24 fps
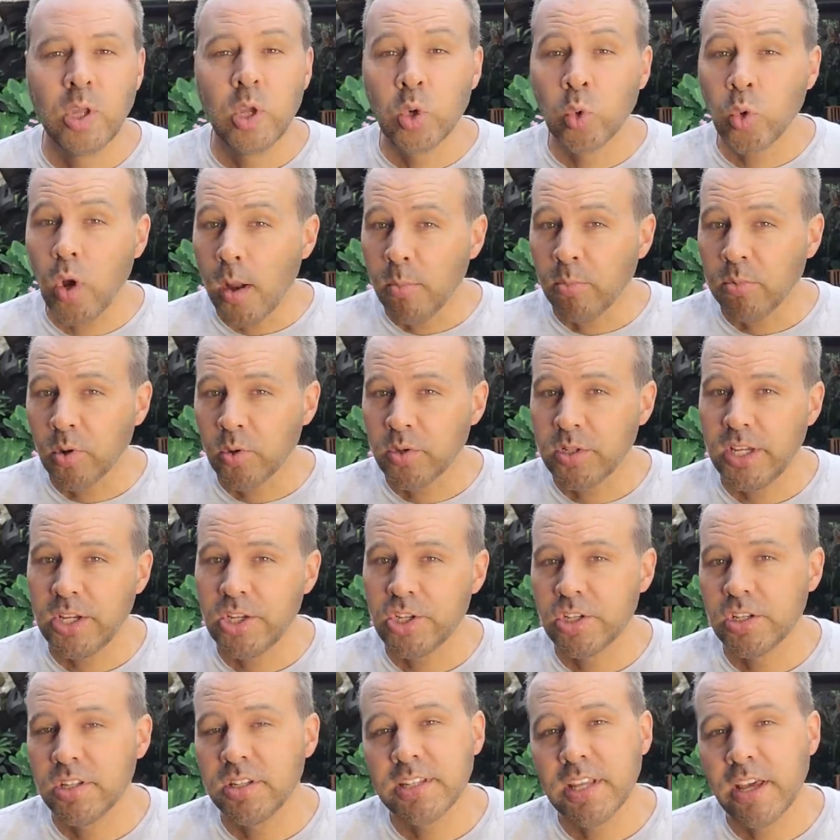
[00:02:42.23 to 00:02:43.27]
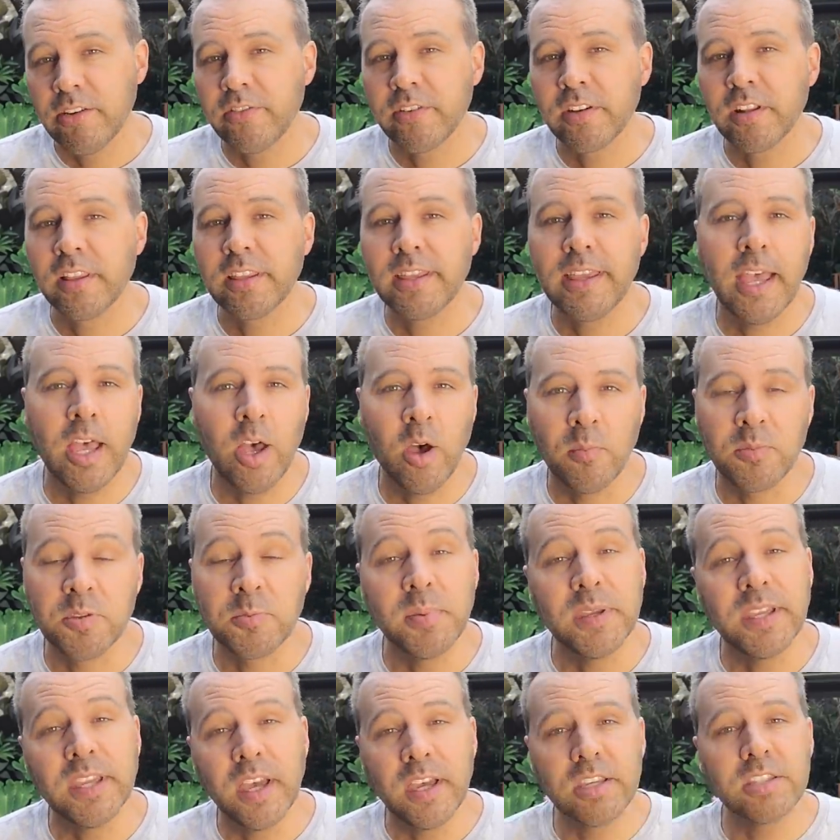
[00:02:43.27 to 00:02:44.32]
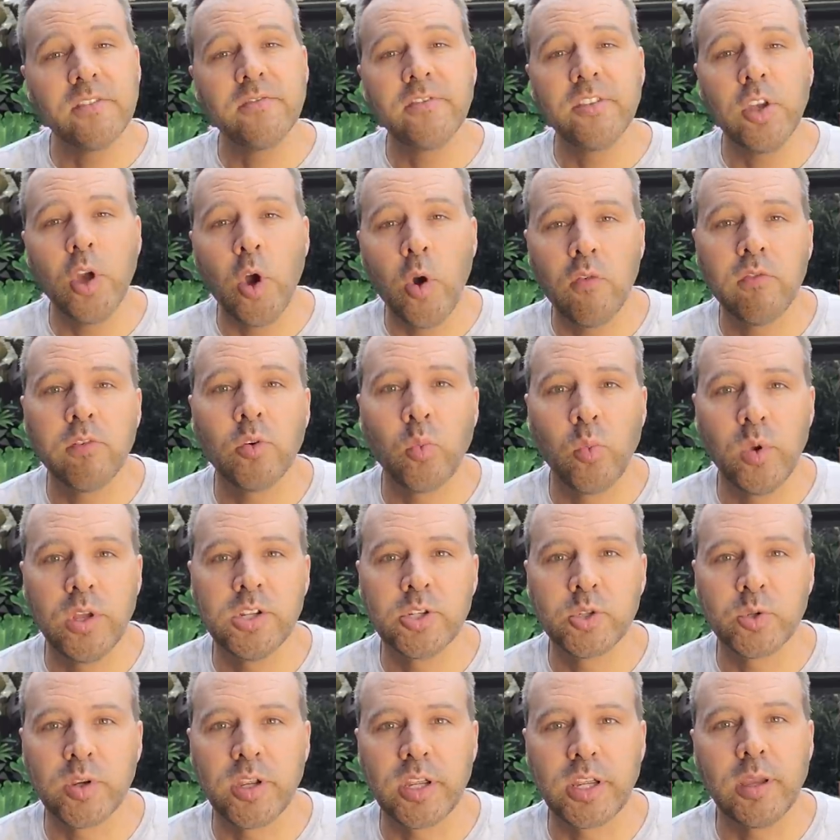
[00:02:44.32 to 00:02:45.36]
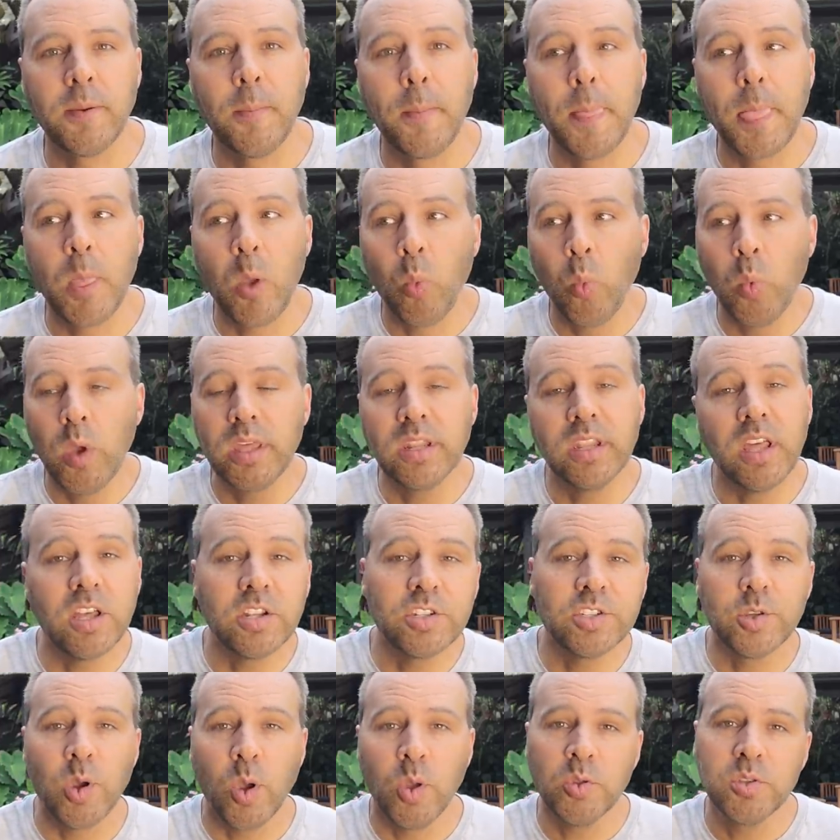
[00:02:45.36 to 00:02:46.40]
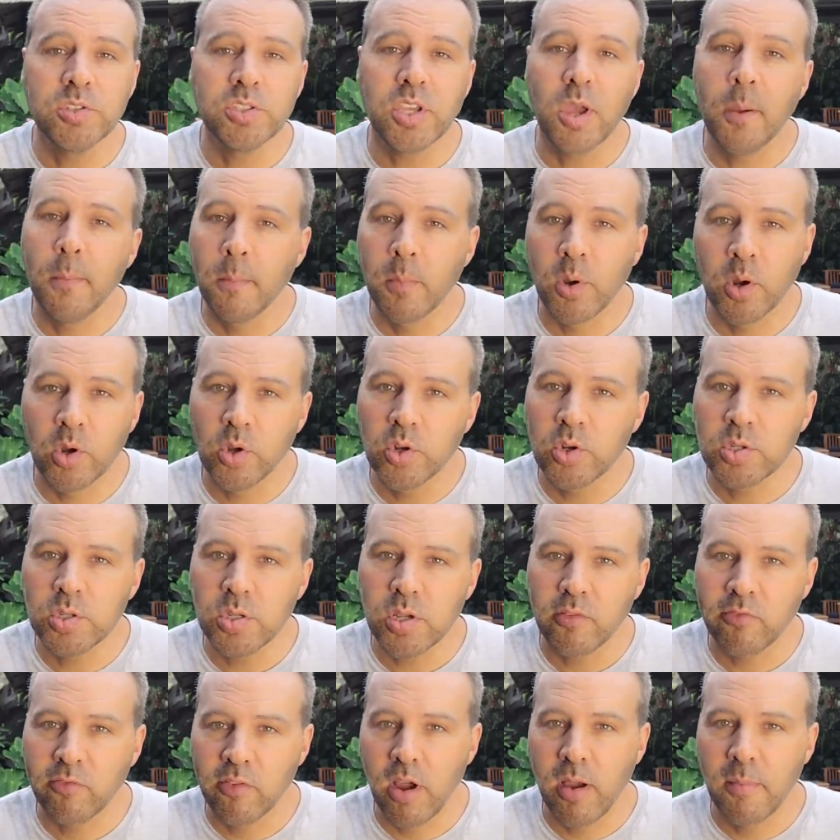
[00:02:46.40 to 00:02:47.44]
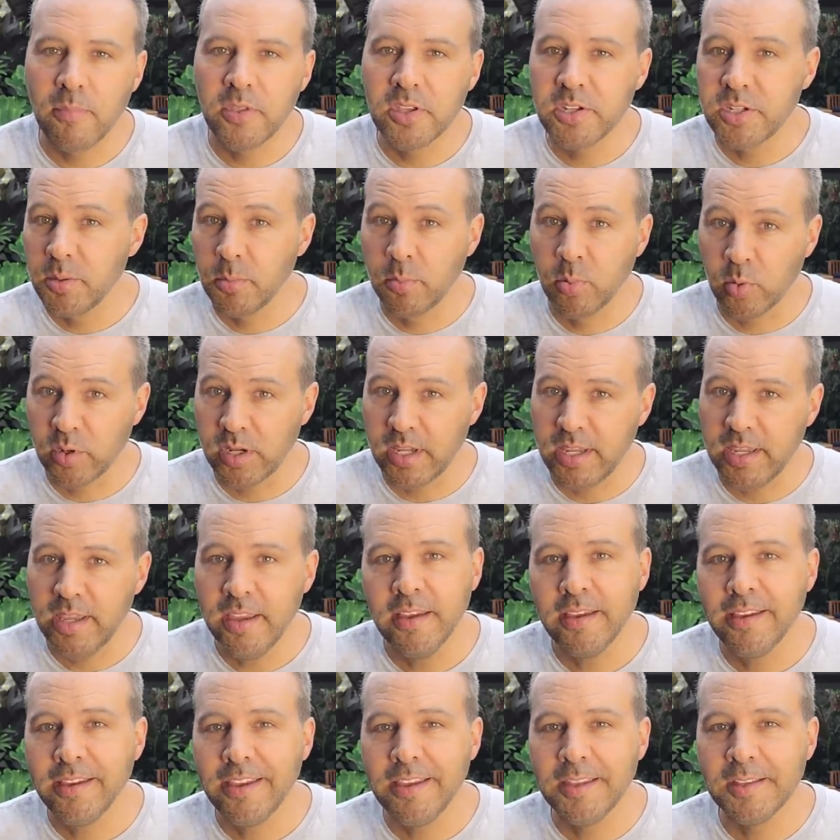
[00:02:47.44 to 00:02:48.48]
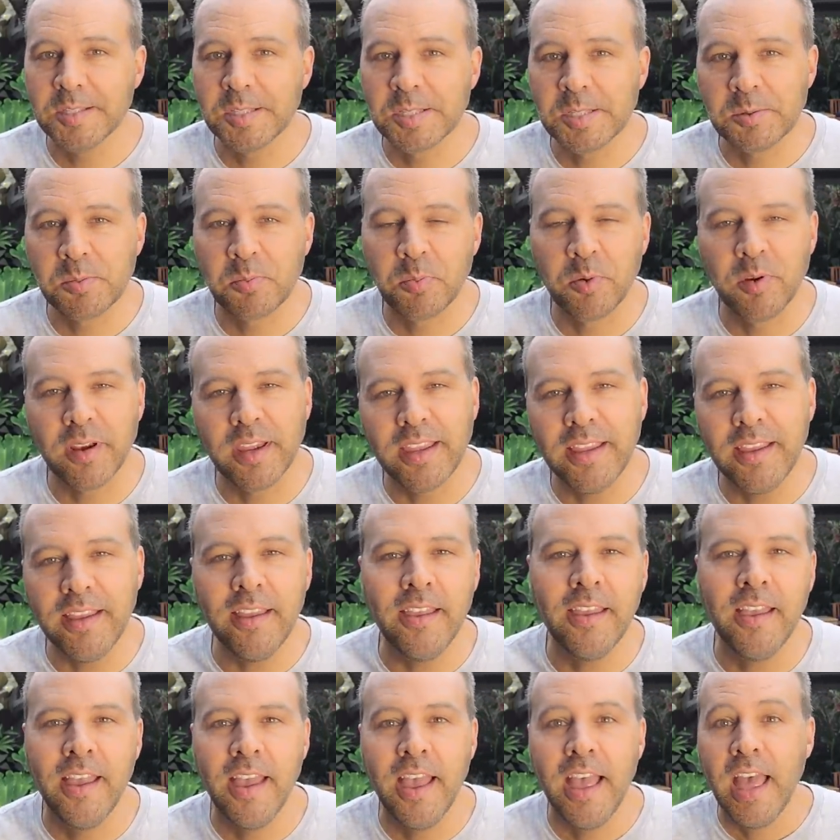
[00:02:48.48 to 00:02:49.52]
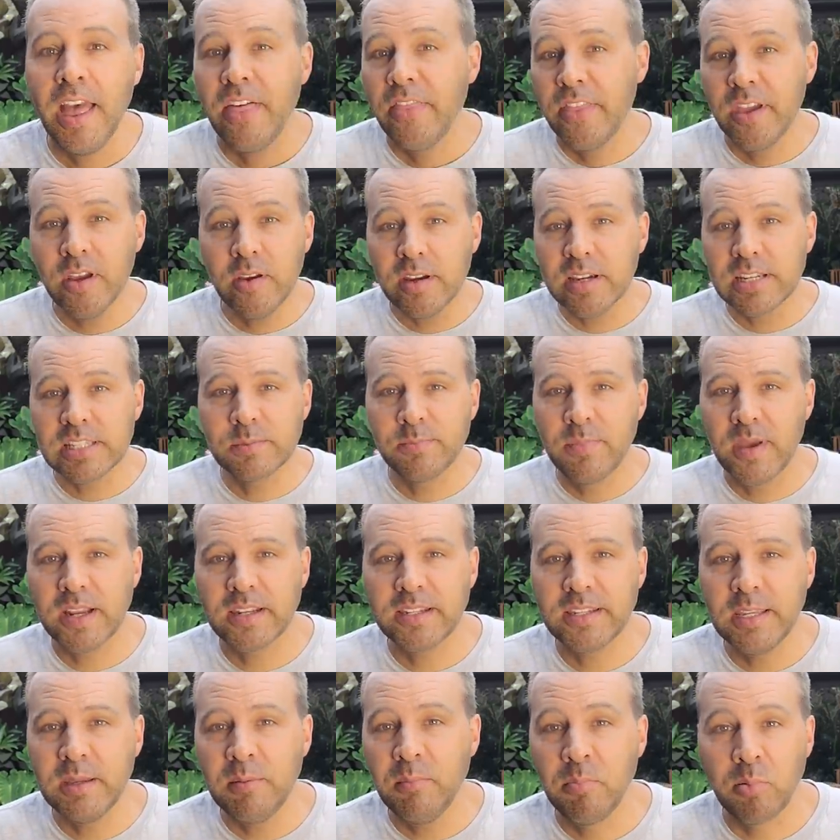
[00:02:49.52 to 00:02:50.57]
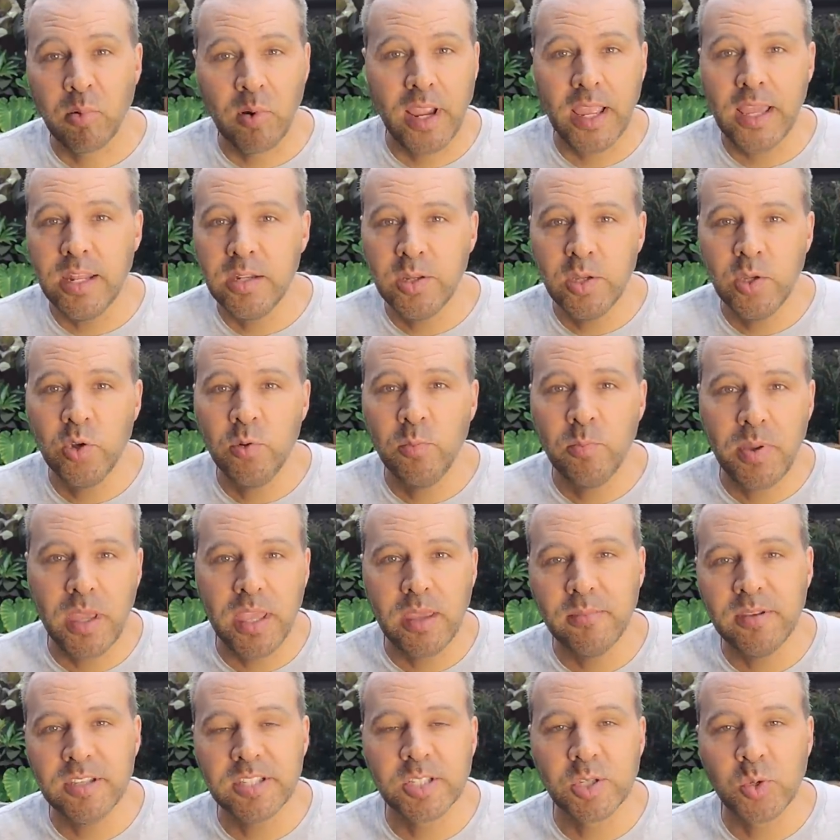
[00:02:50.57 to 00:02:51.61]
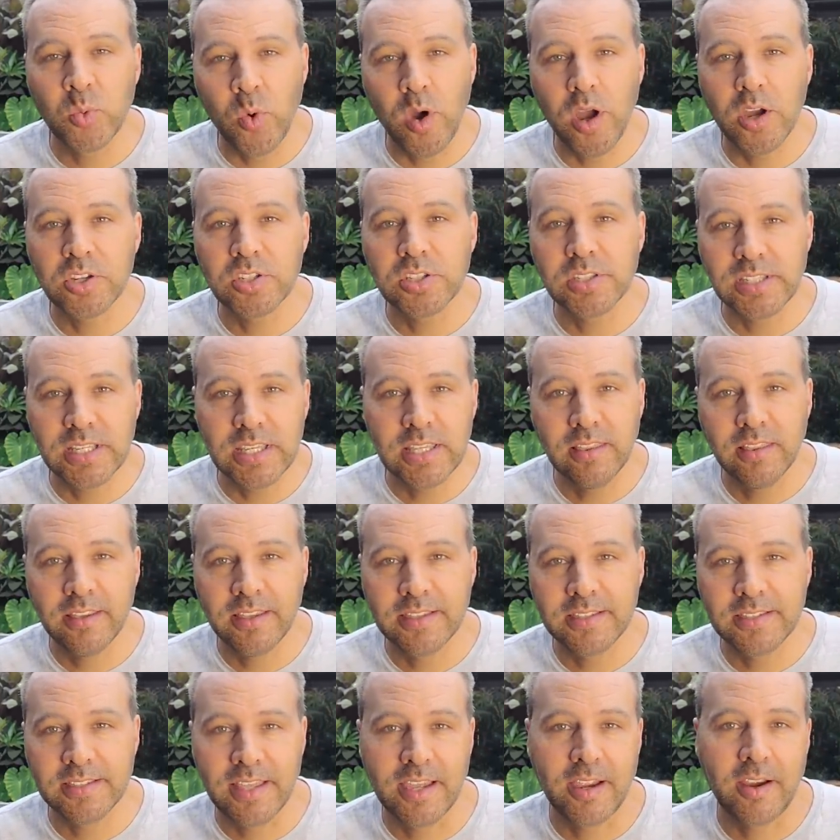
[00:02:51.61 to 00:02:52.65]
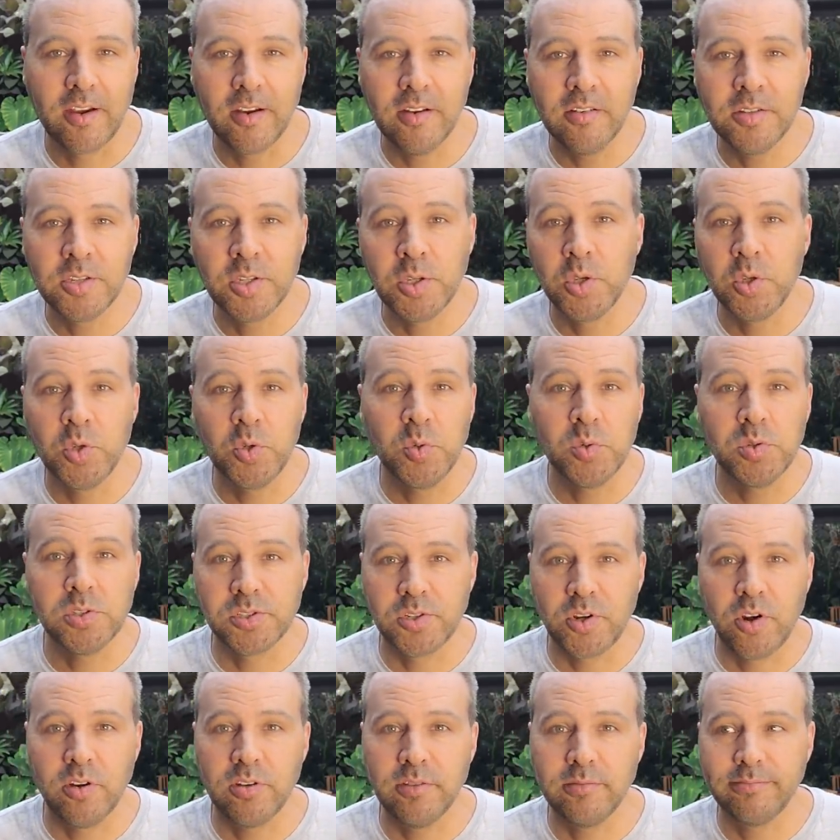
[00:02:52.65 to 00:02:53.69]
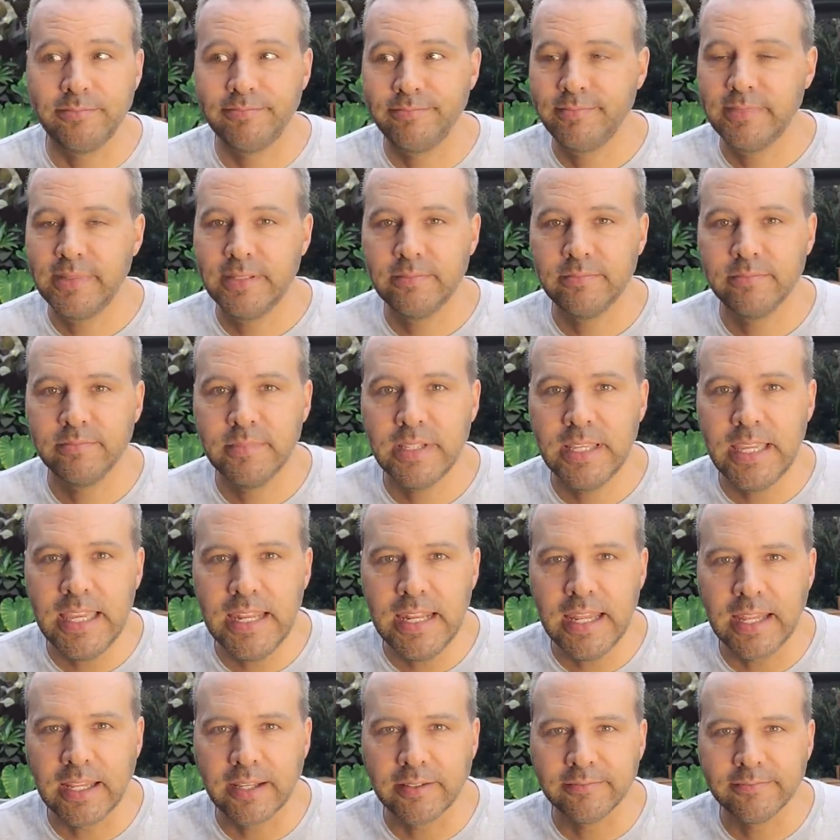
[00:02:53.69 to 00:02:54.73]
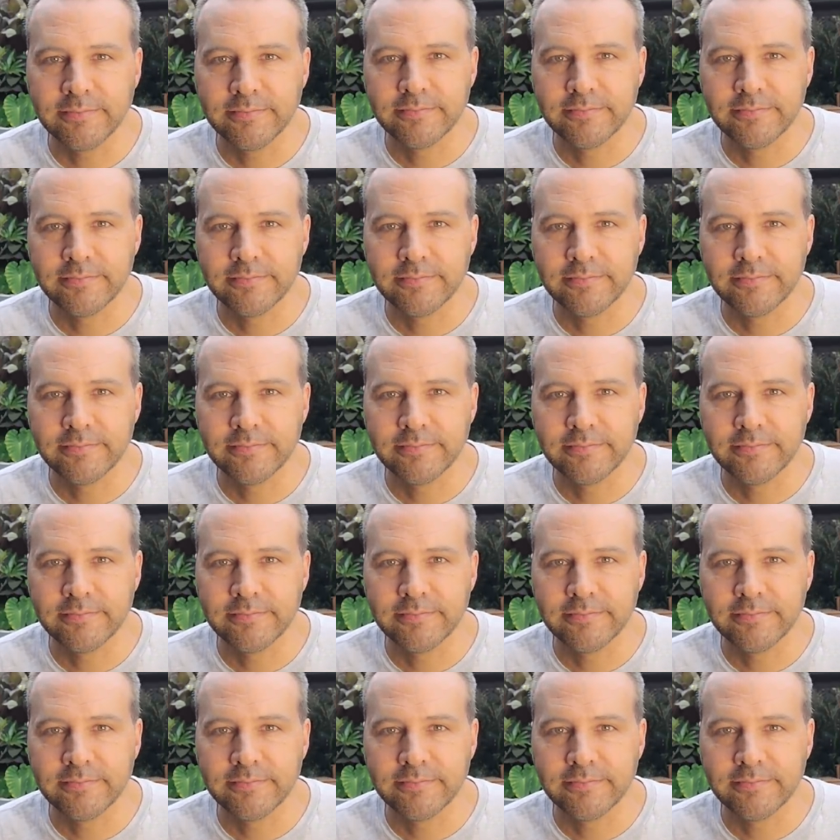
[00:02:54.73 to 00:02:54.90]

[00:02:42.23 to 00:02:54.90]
Crop rotation definitely helps because of the overwintering. When adults emerge from the debris in spring, they're expecting brand new baby squash seedlings there to start eating.